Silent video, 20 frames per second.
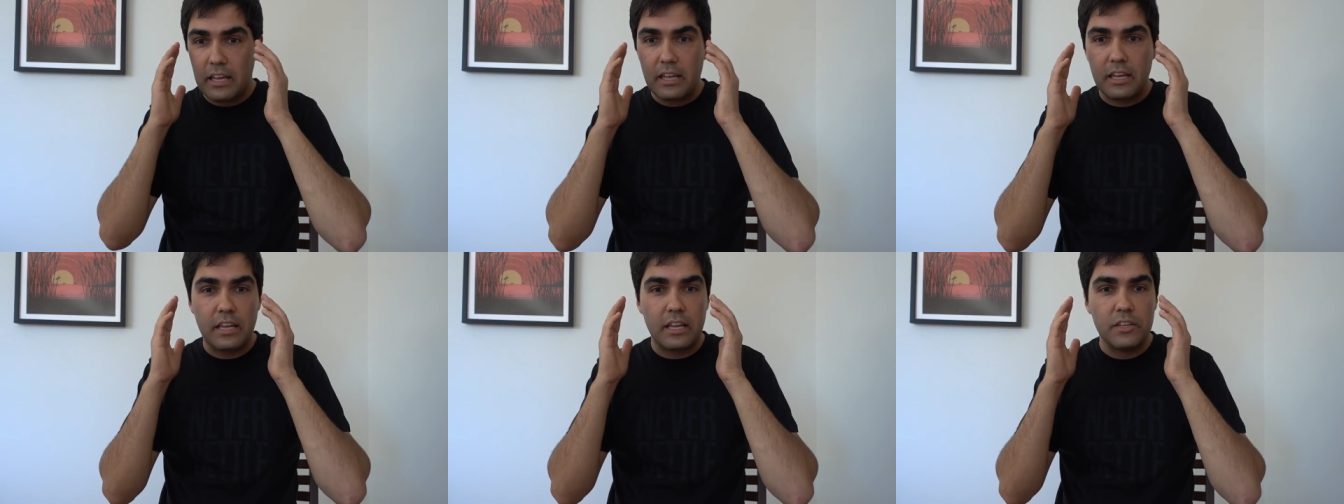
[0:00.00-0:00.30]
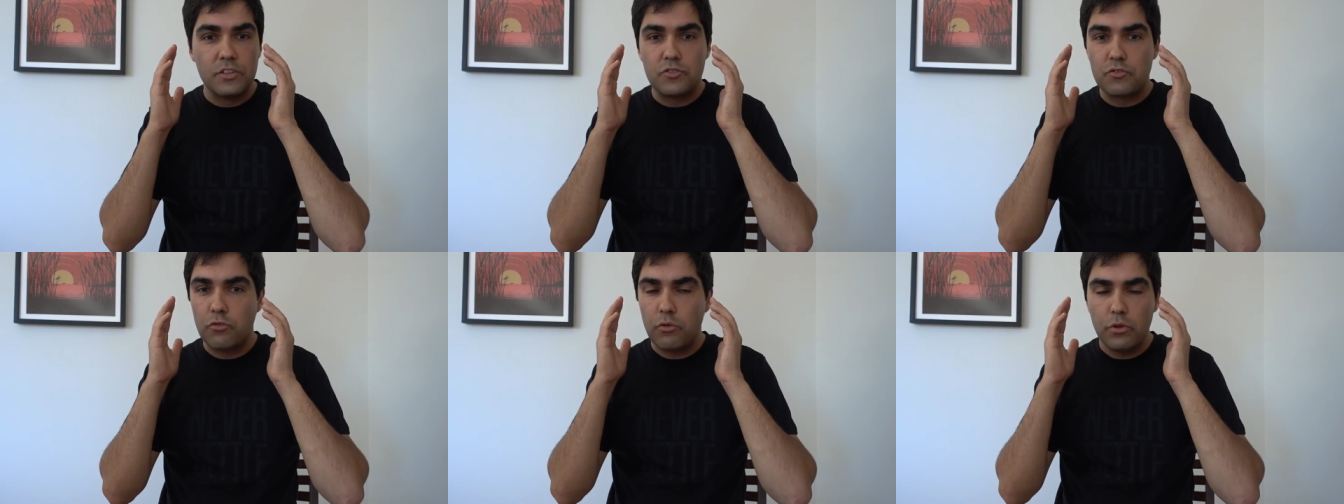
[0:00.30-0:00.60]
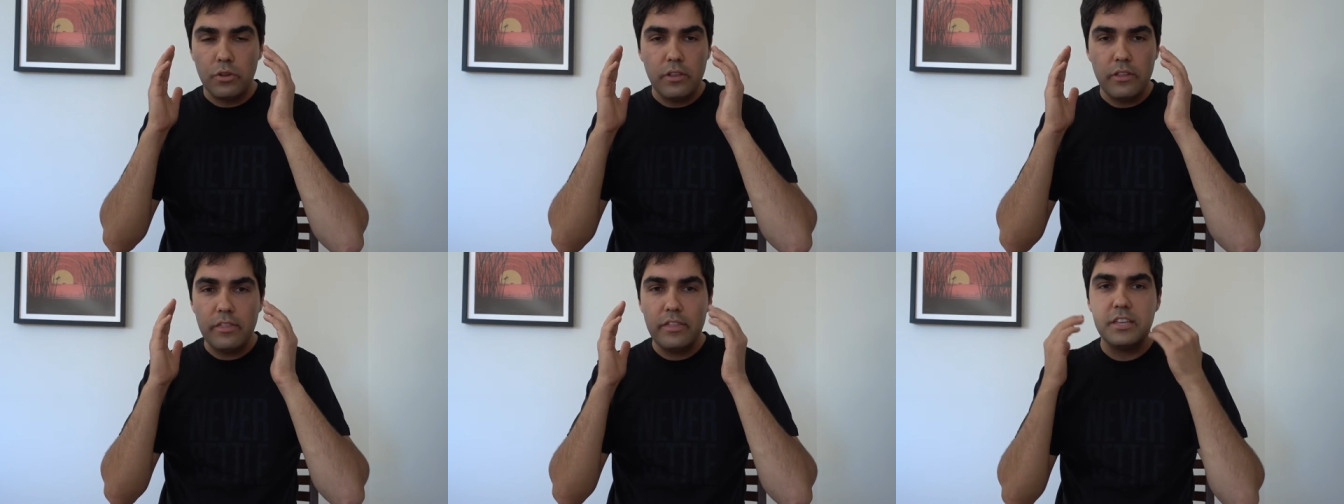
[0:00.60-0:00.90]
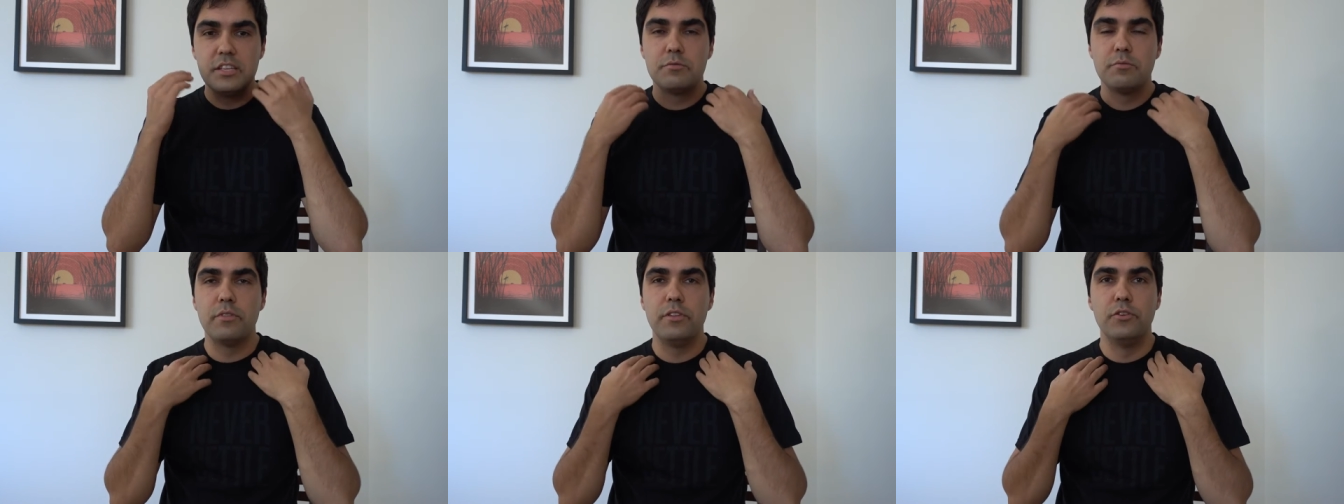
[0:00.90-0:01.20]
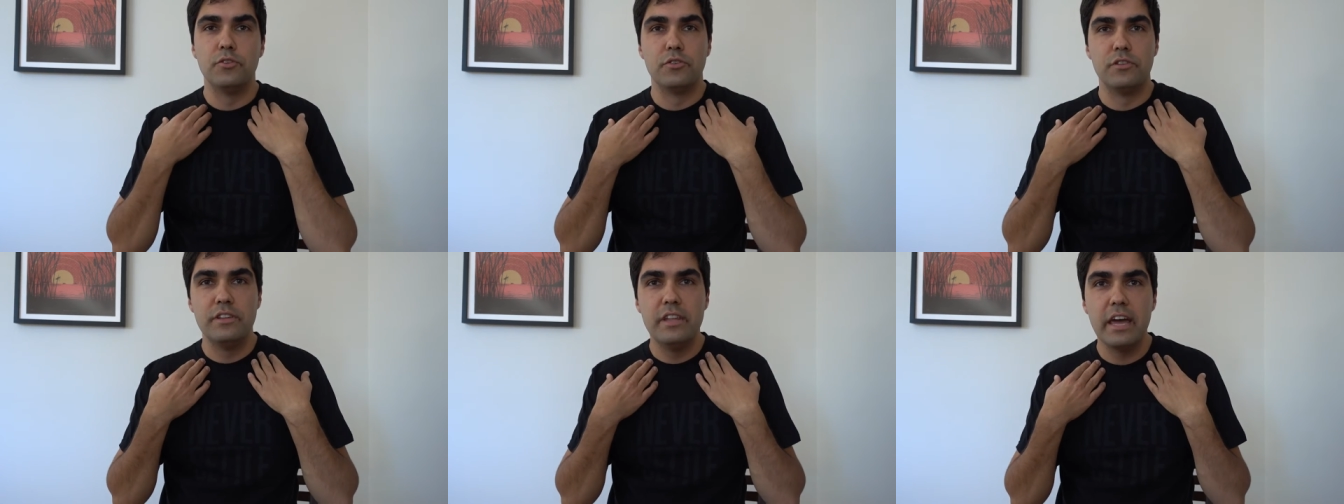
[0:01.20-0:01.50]
controlling things with
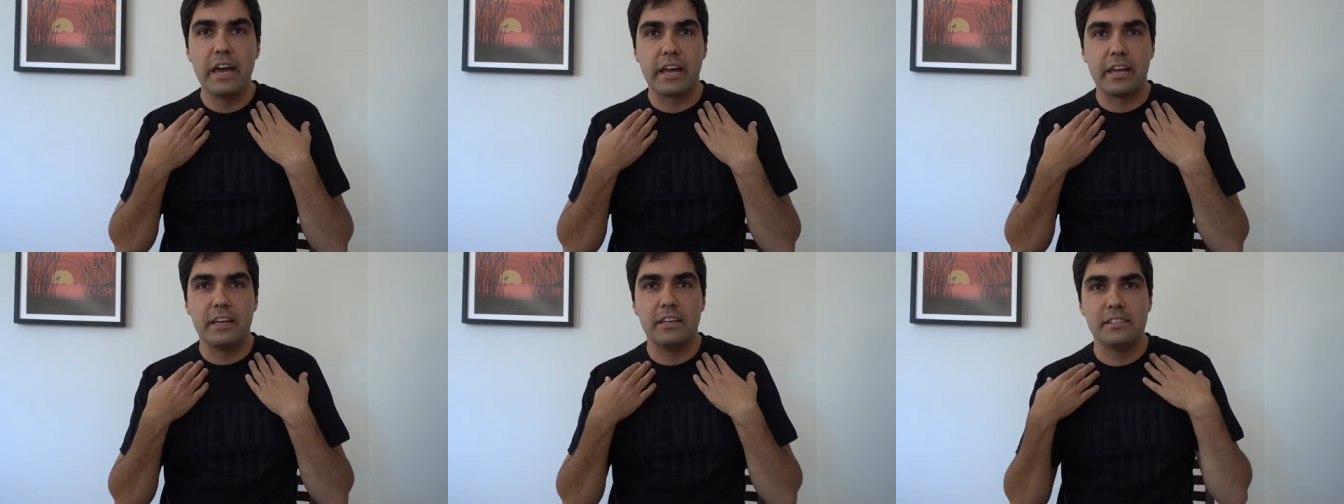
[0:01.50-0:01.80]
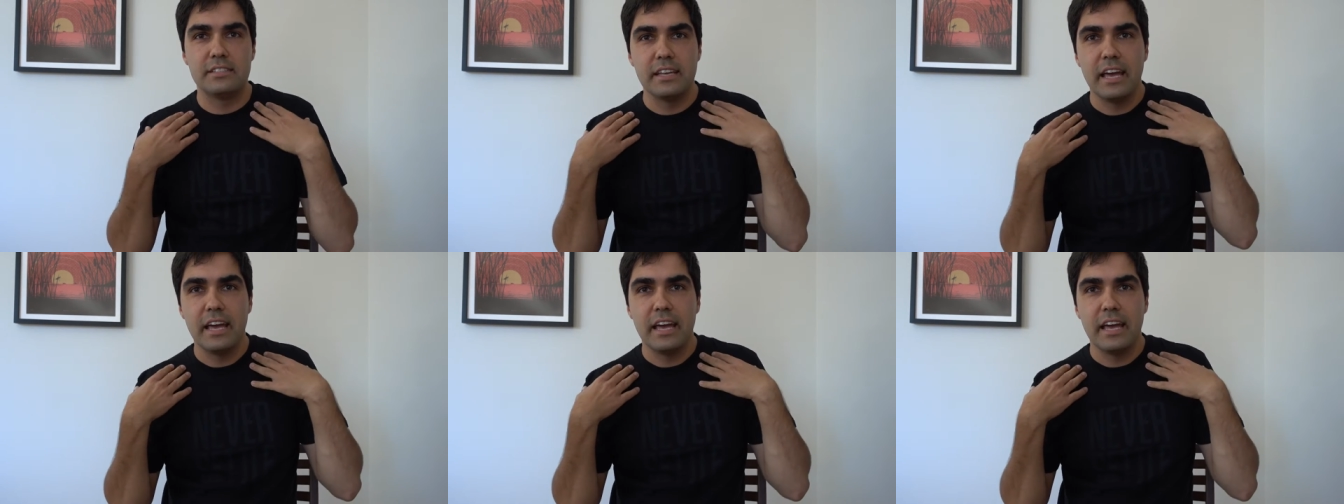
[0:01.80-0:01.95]
your neck is